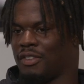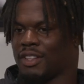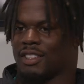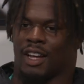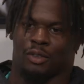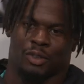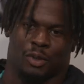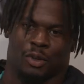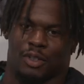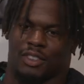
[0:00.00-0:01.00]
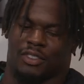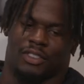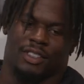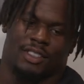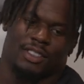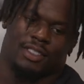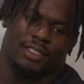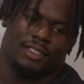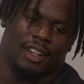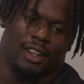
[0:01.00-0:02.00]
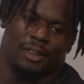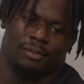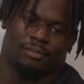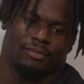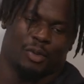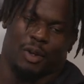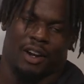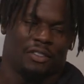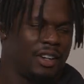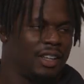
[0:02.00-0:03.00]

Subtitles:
It's outdoors, it's whatever